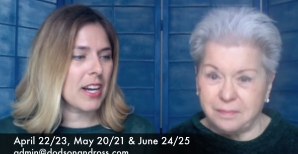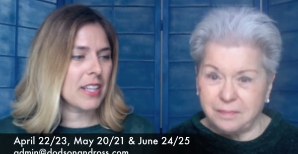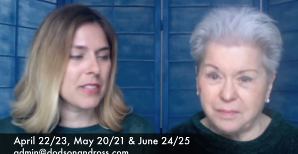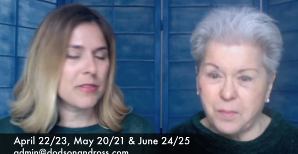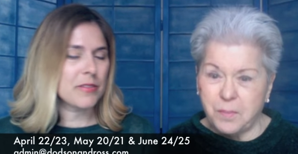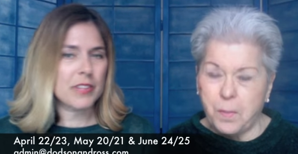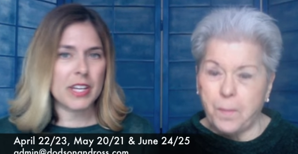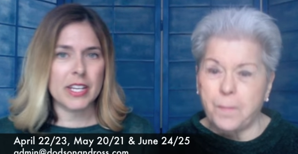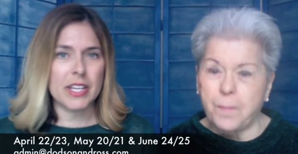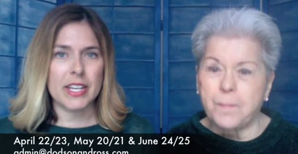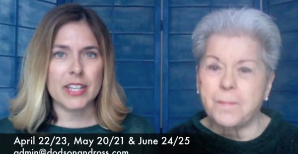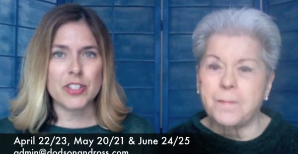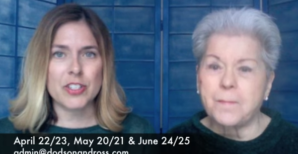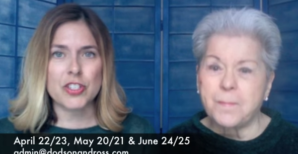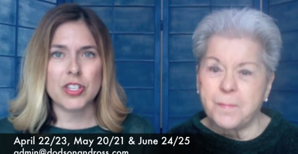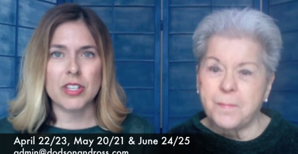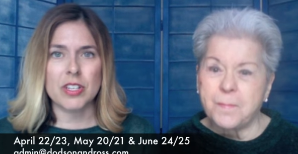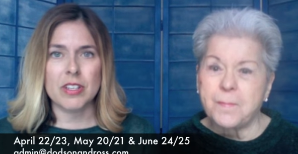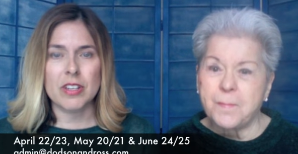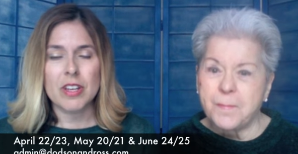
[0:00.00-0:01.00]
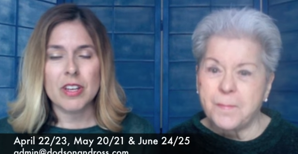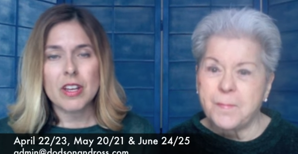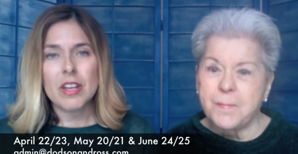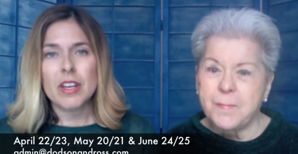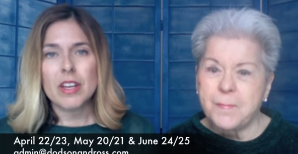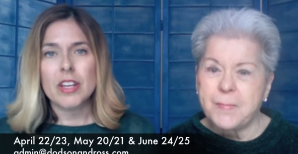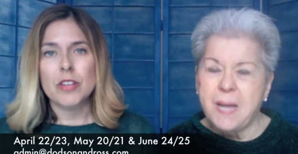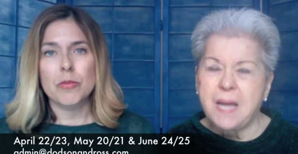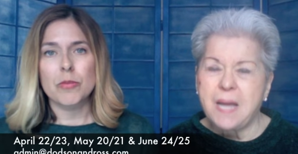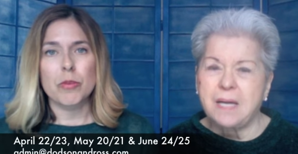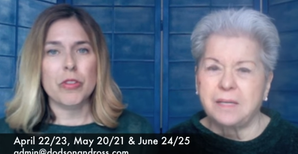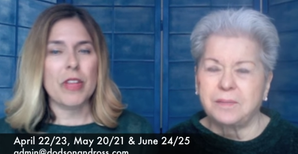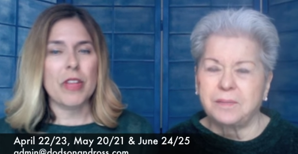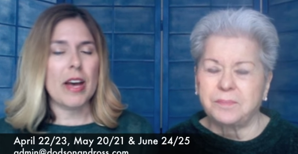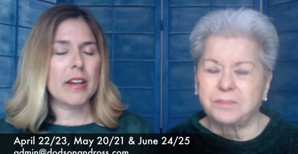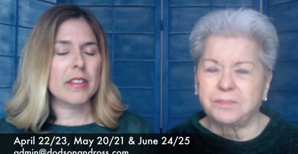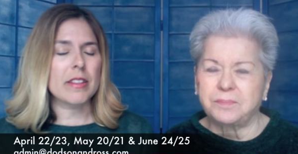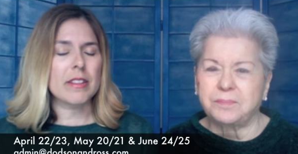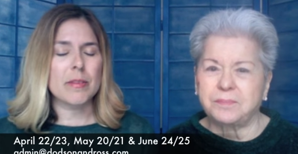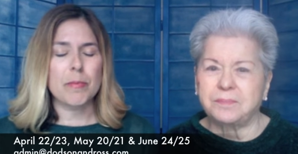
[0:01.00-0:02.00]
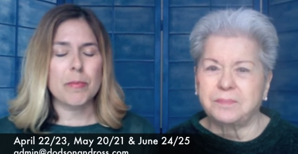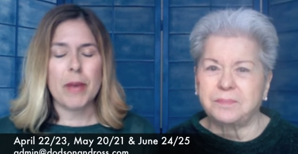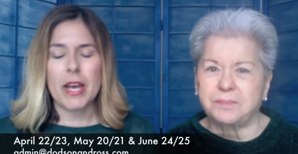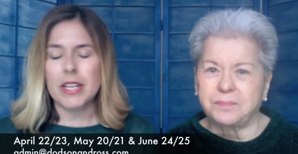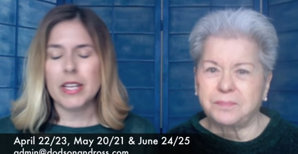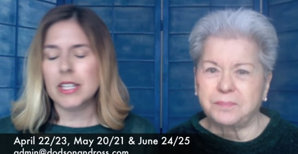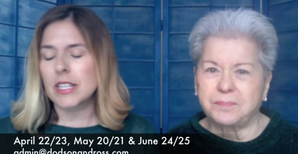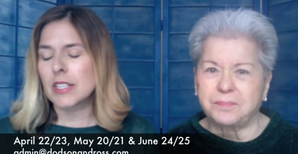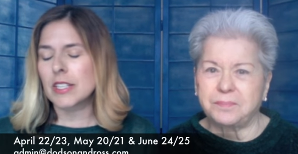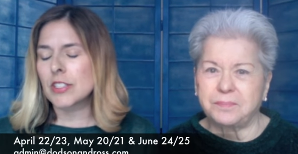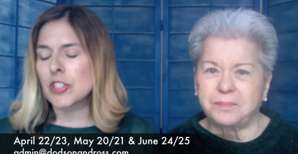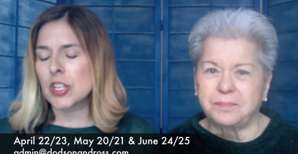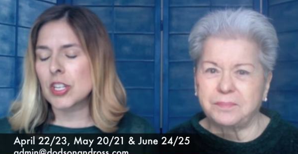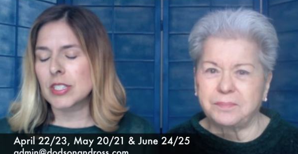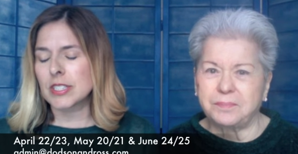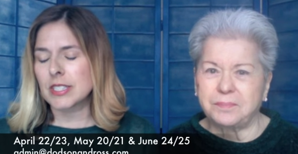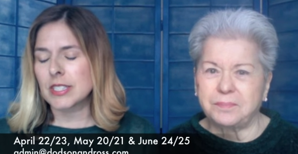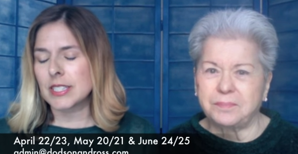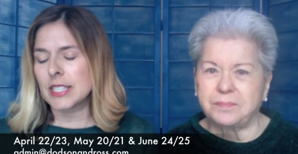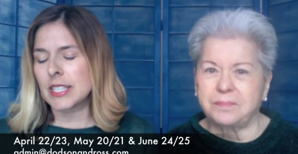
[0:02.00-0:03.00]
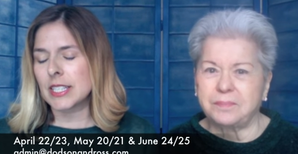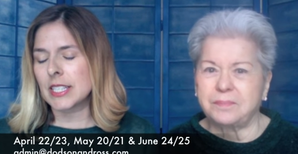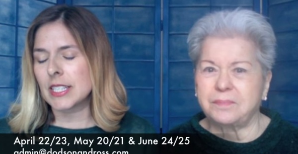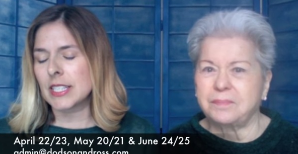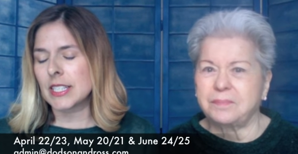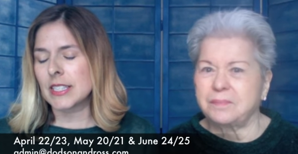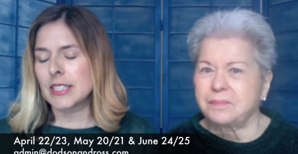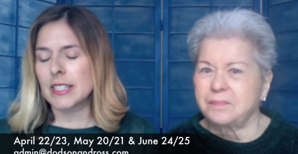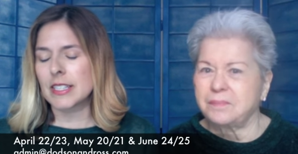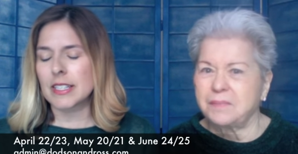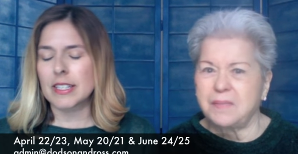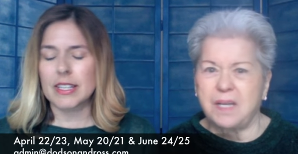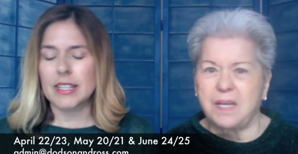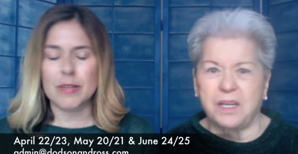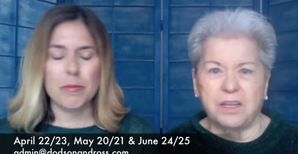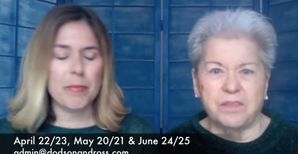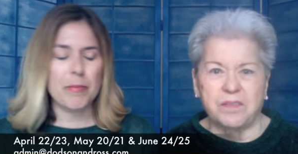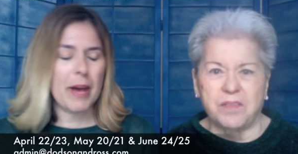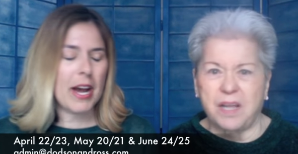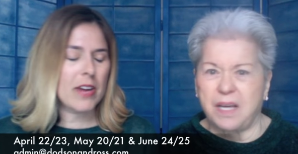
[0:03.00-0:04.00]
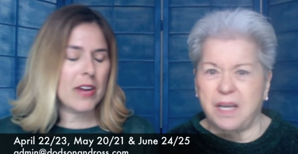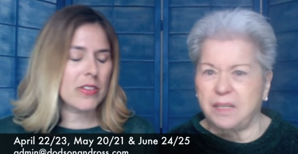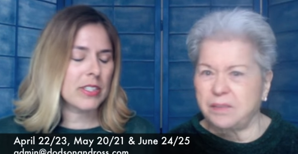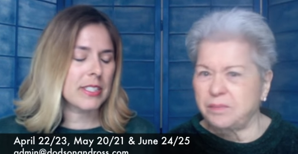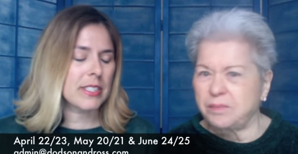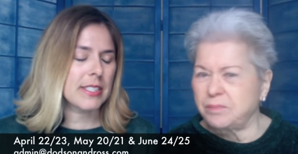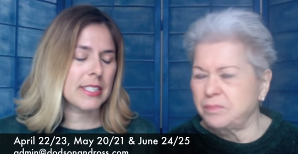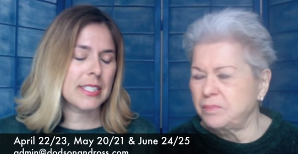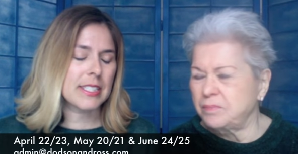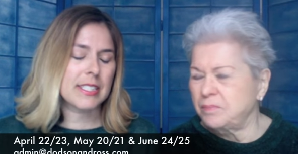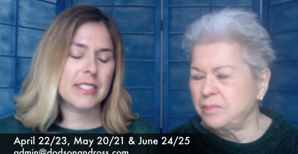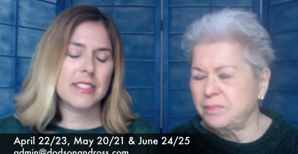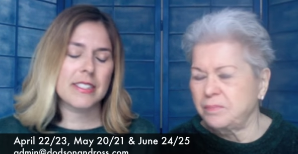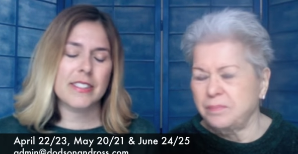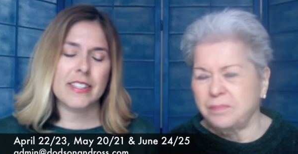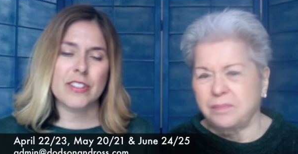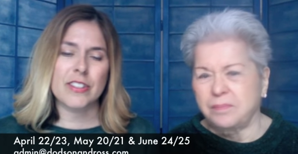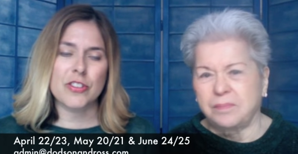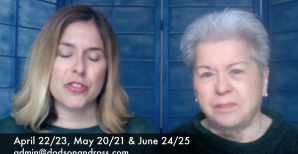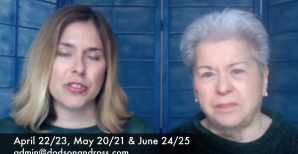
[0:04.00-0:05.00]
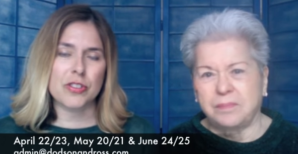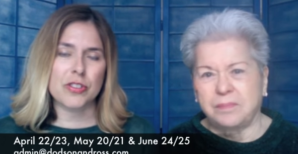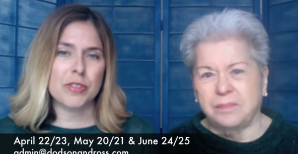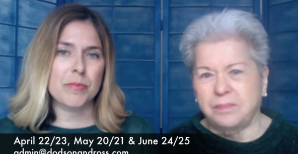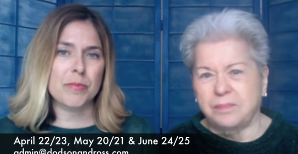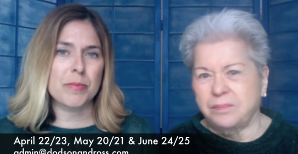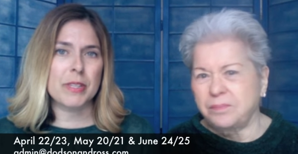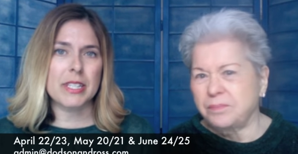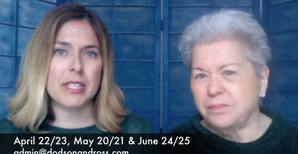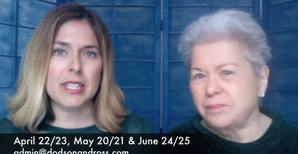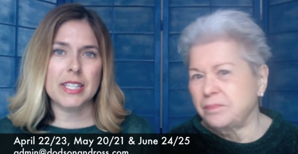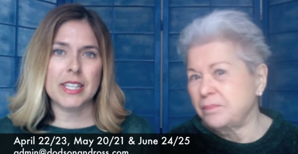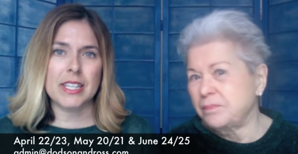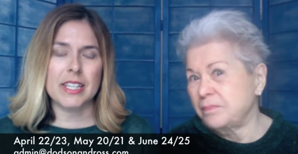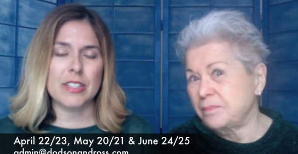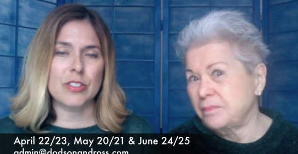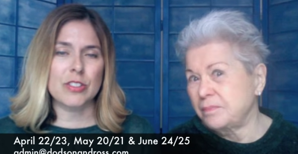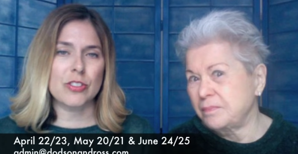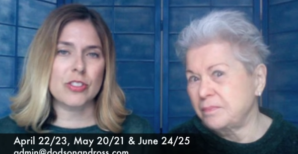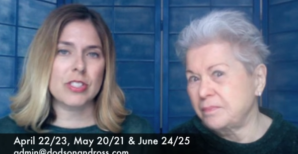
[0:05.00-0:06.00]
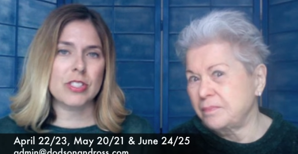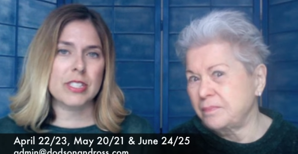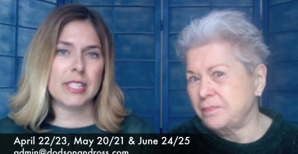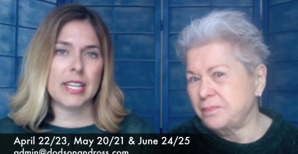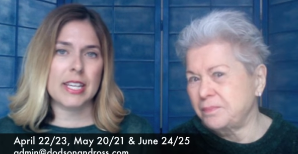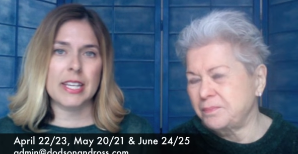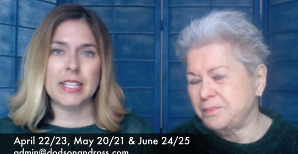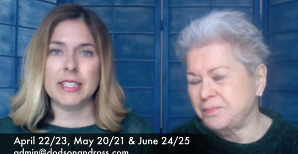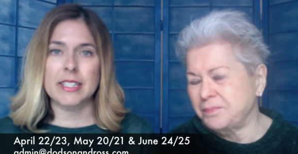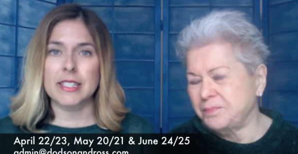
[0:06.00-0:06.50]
Speaker 1: of connection without the petty jealousy and the None comparisons and just being in your skin.